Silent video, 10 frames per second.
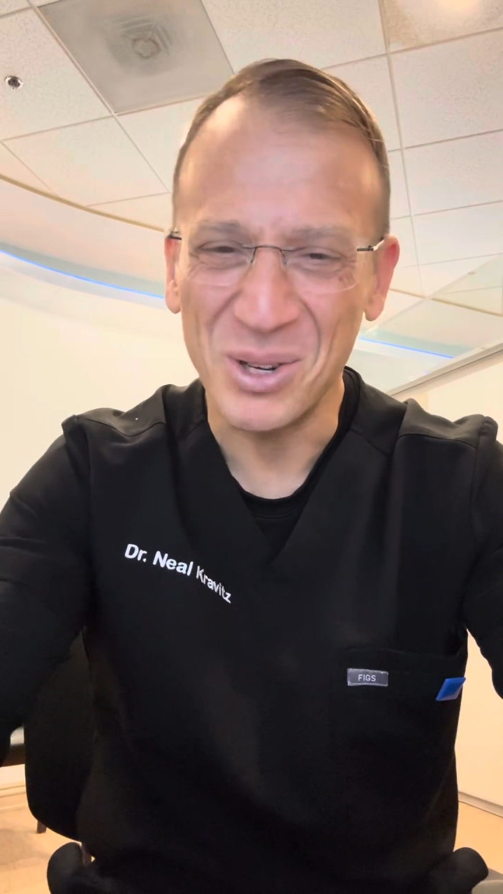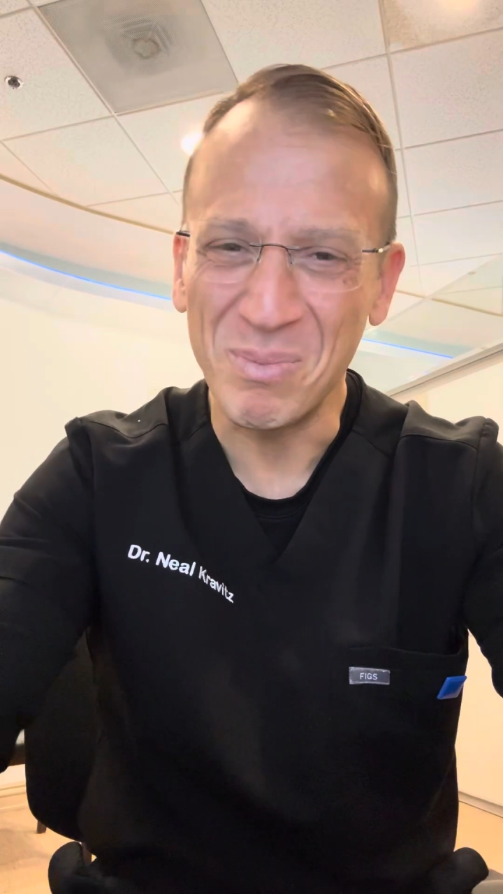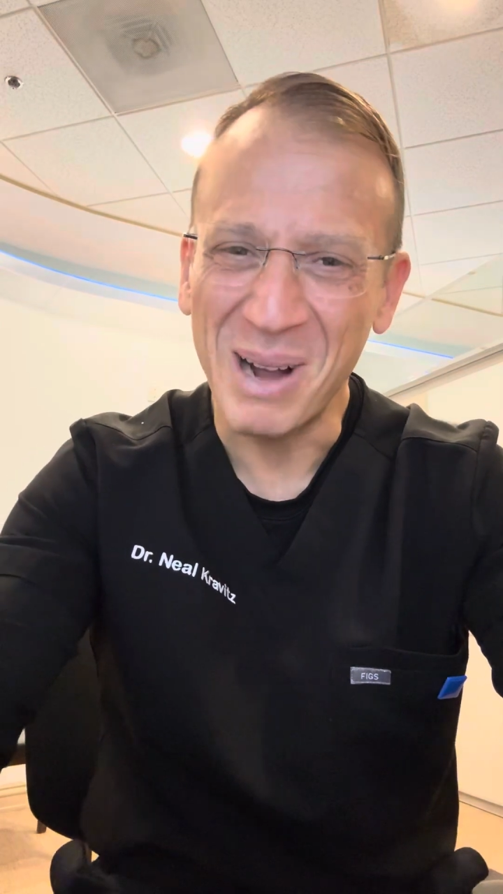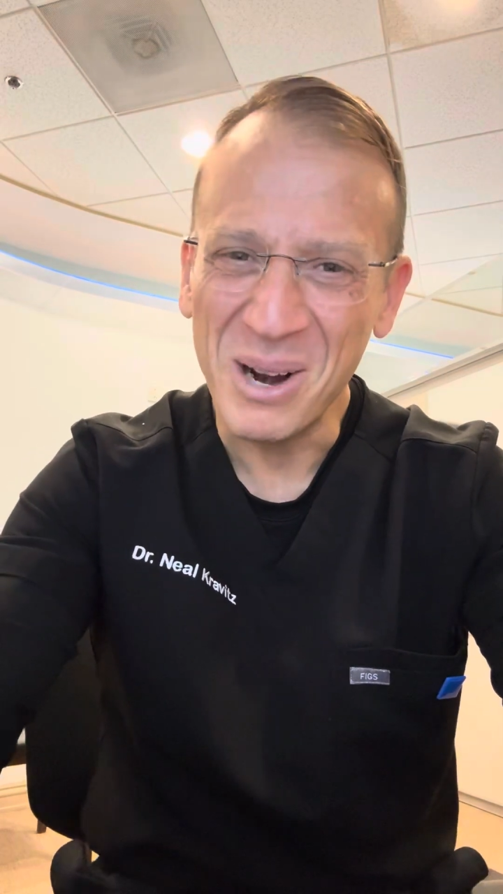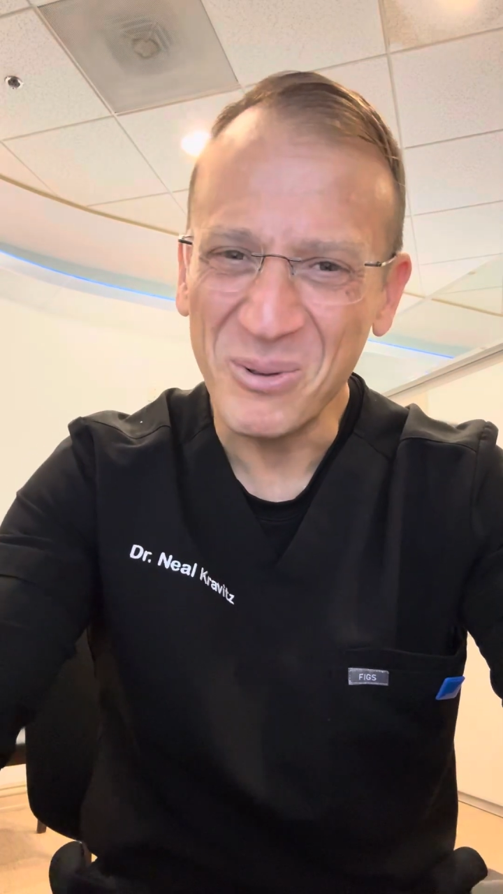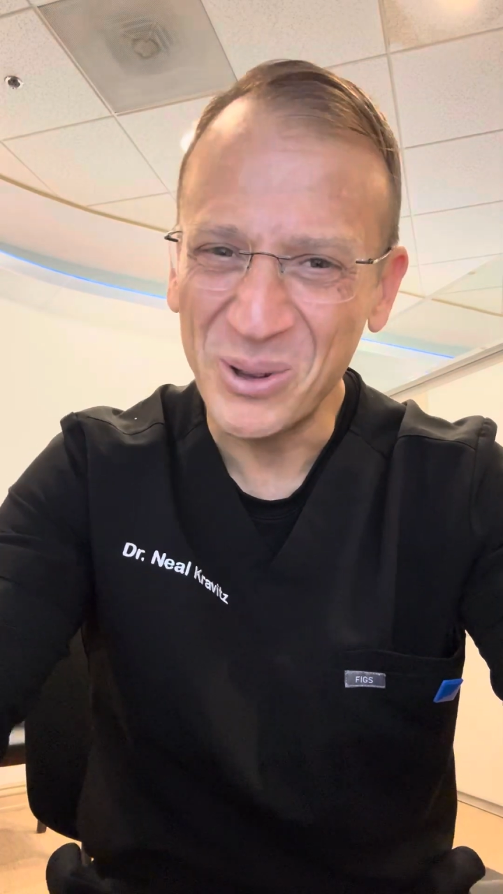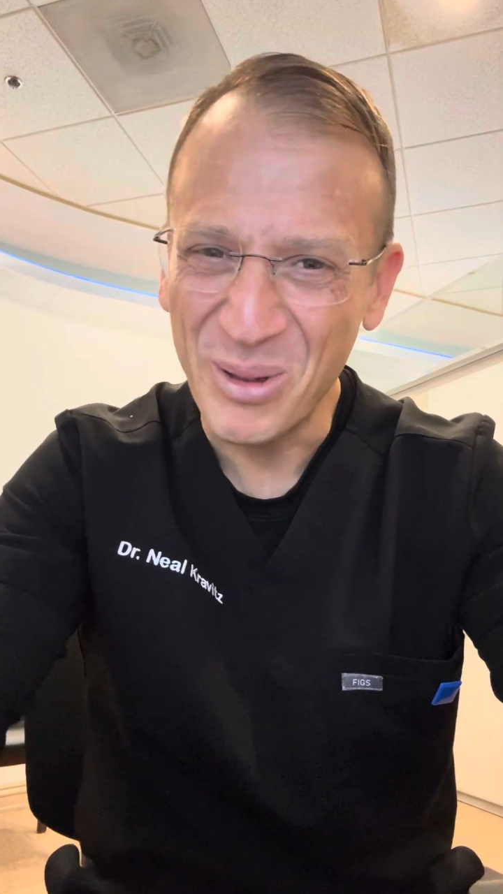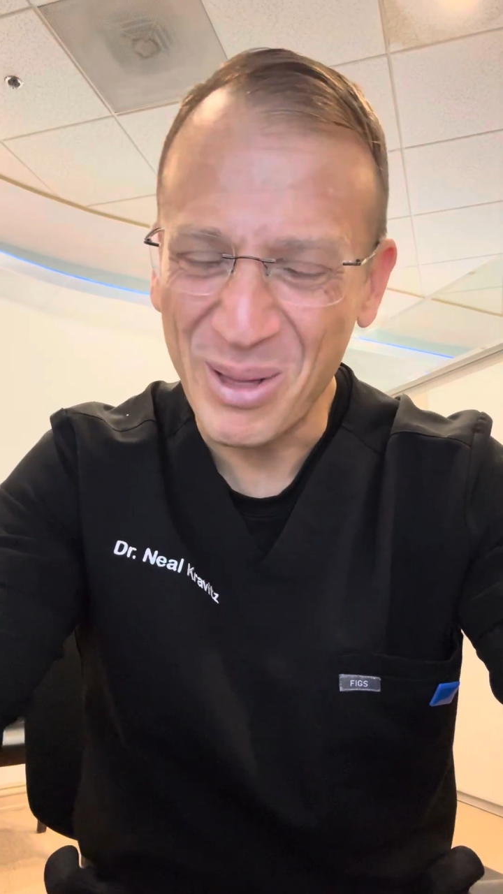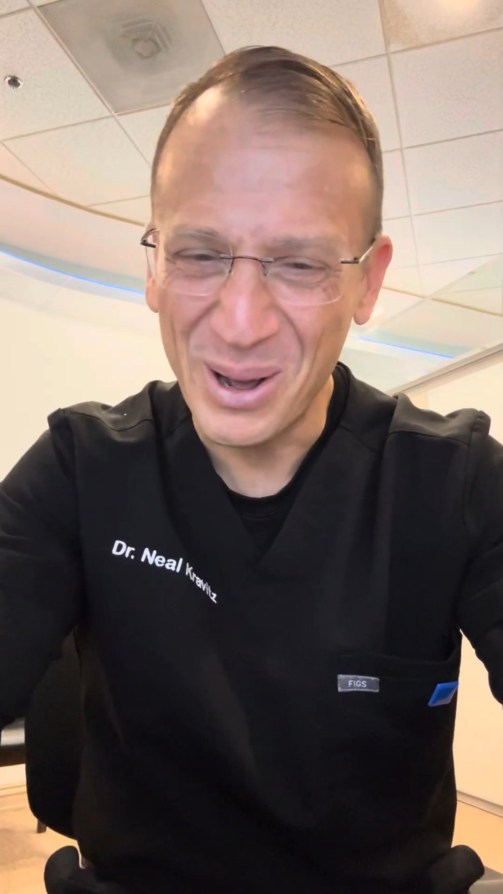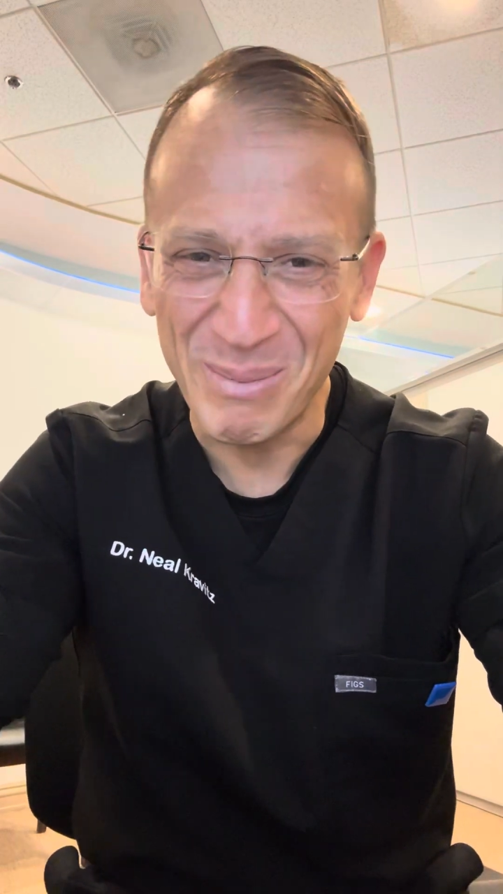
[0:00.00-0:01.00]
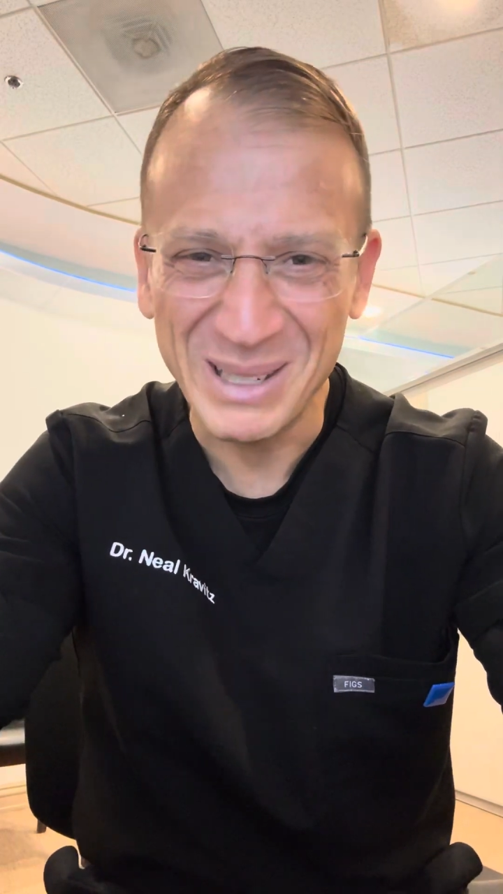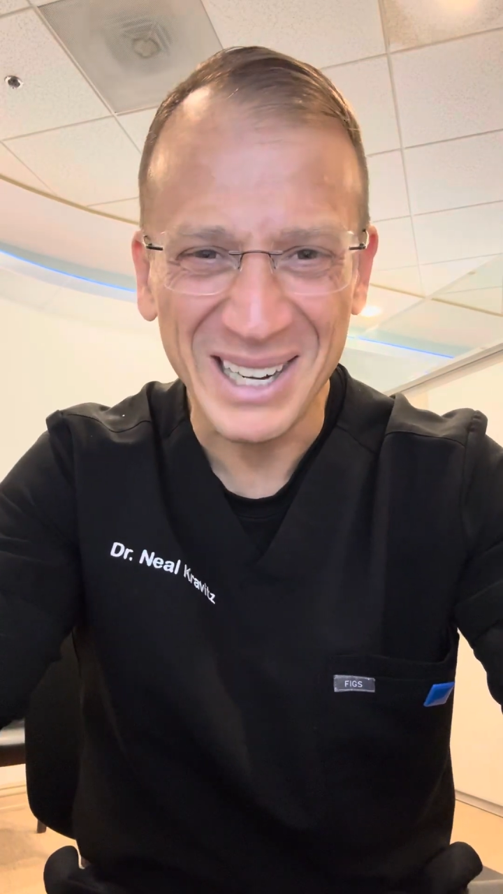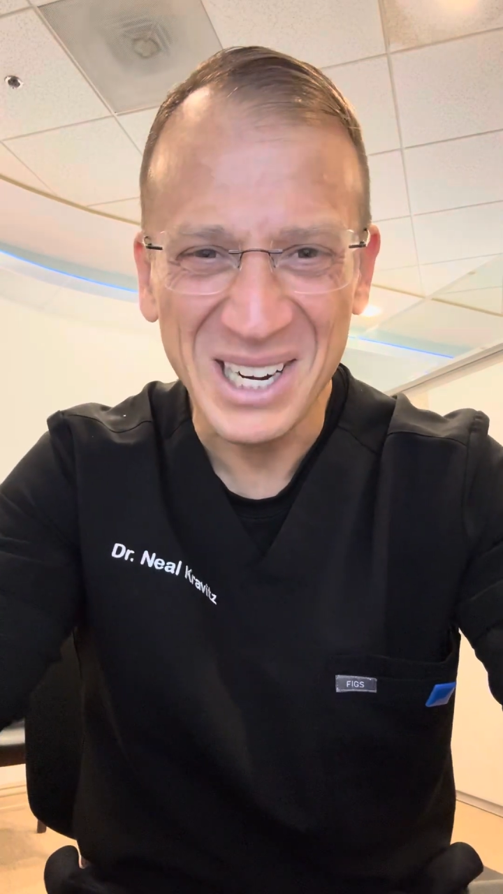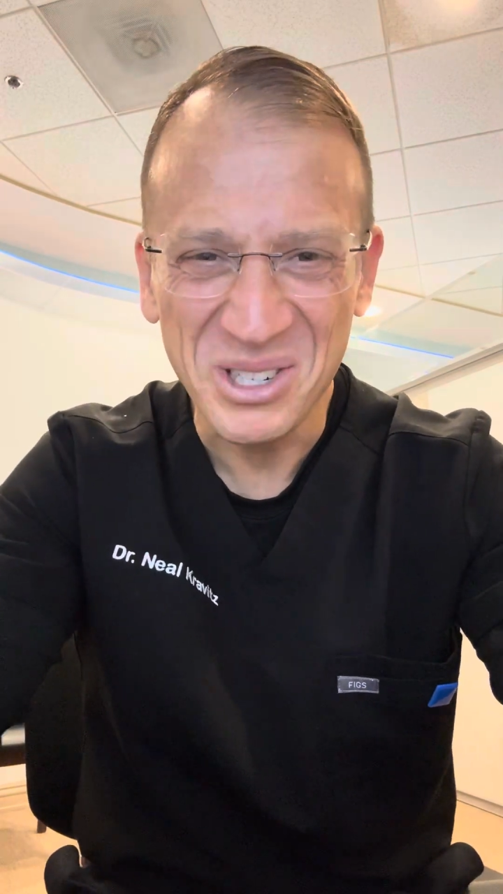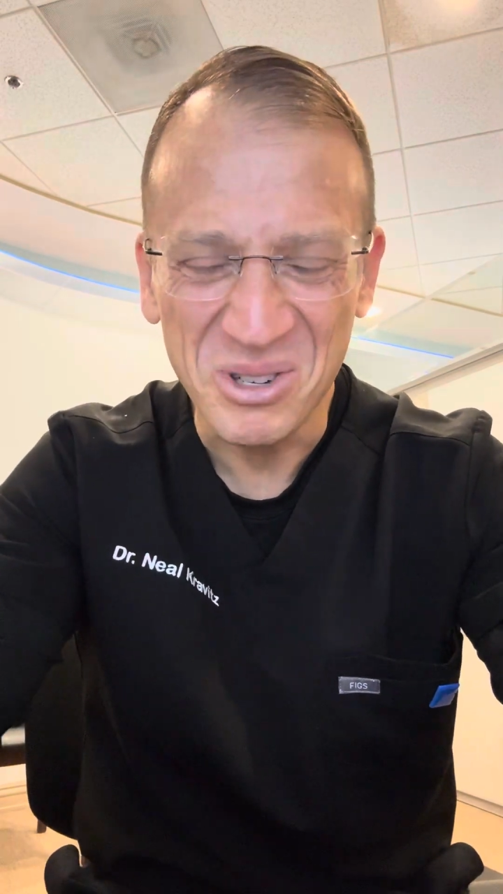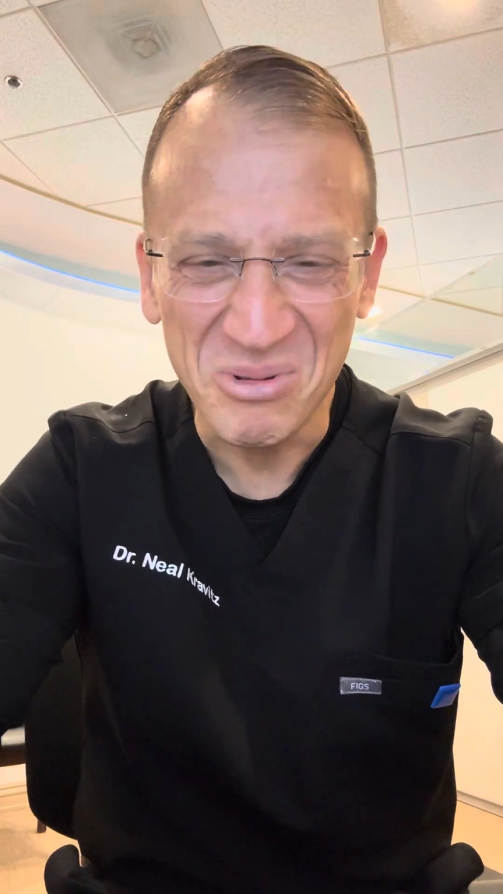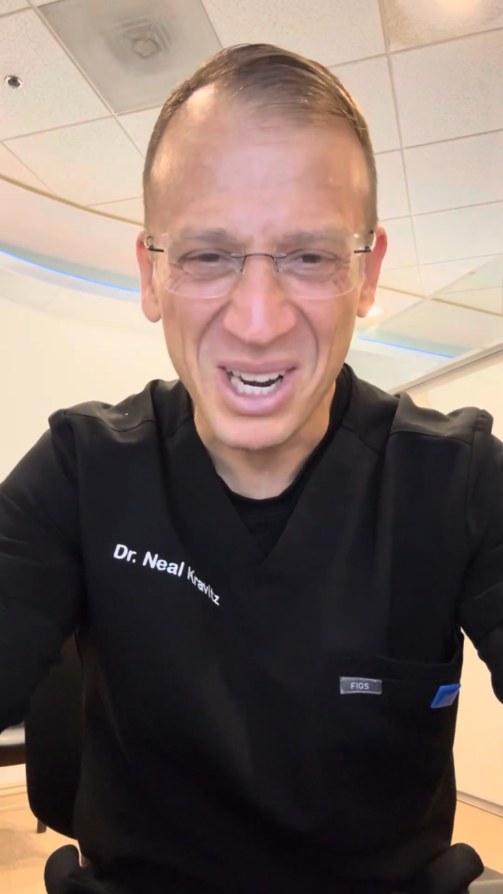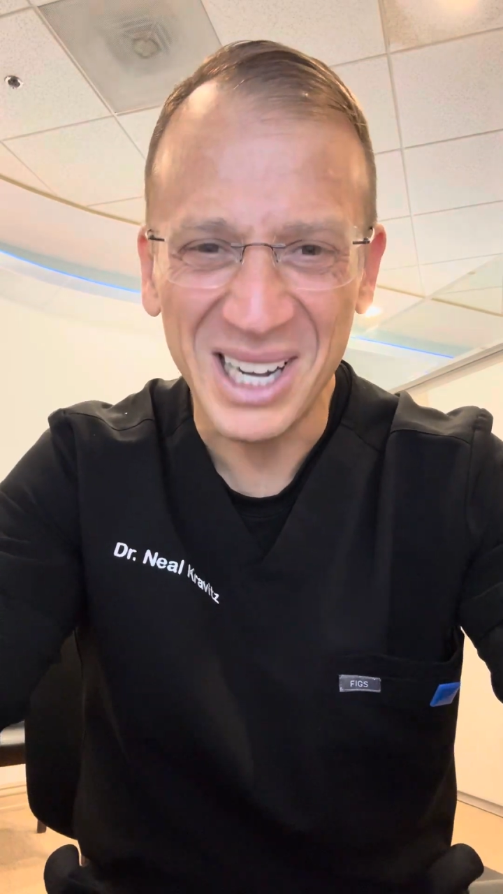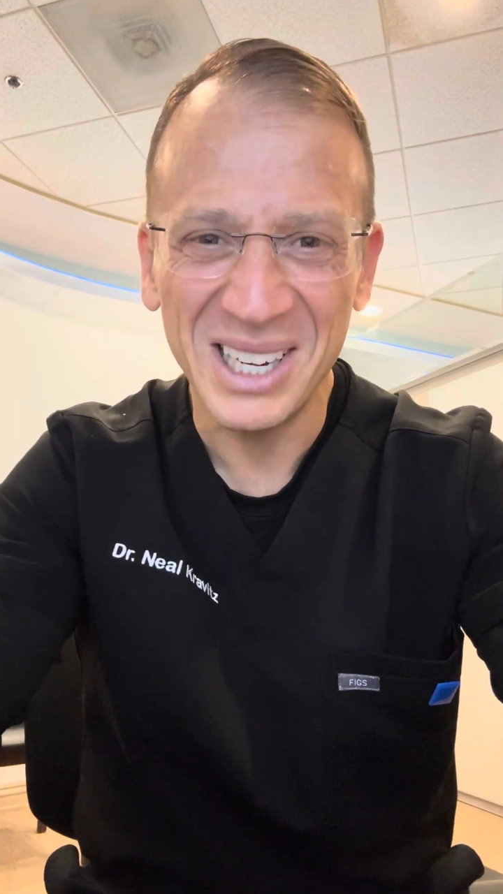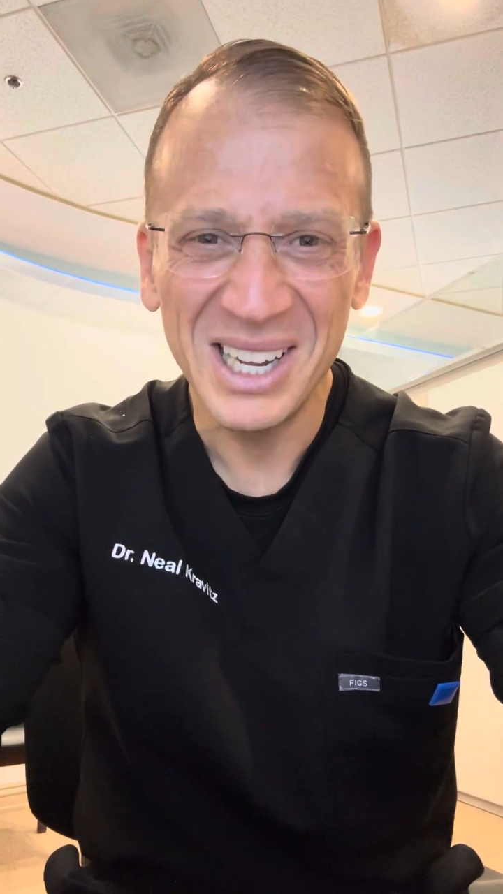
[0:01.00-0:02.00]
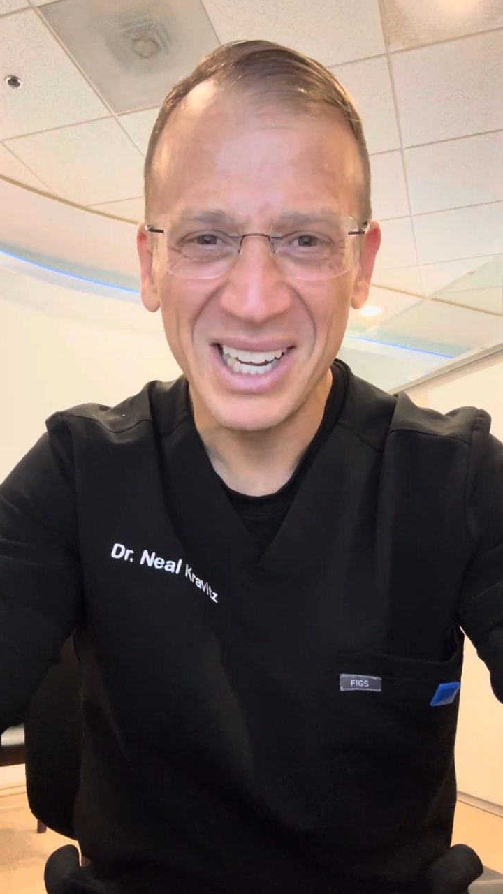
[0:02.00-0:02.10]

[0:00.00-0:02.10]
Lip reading: So my rule of thumb is I do not